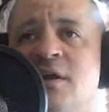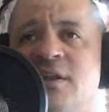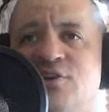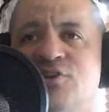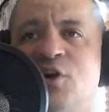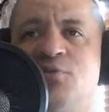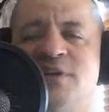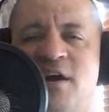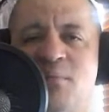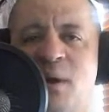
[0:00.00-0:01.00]
there's no
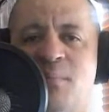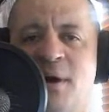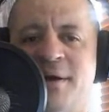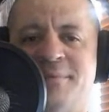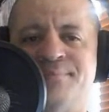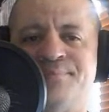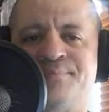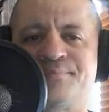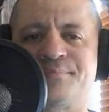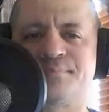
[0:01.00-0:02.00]
doubt in my mind
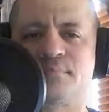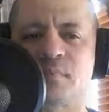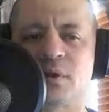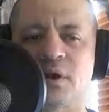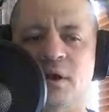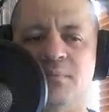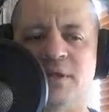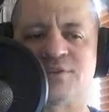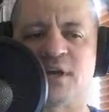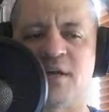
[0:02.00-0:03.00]

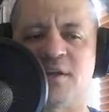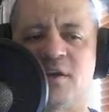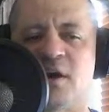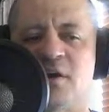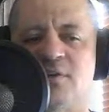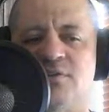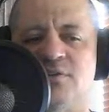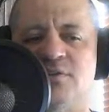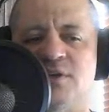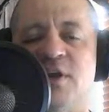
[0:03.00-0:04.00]
that Scott DeCuck
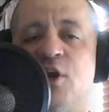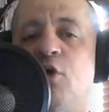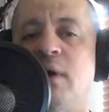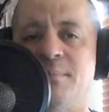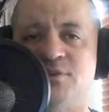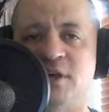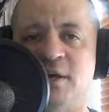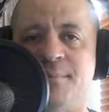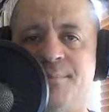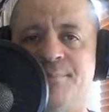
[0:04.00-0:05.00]
didn't go up to
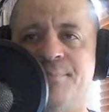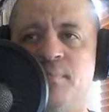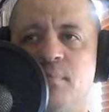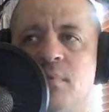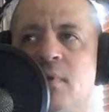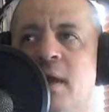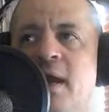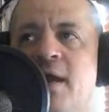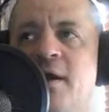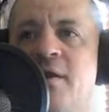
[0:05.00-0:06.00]
him
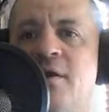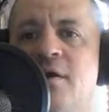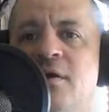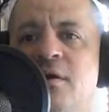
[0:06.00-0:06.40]
and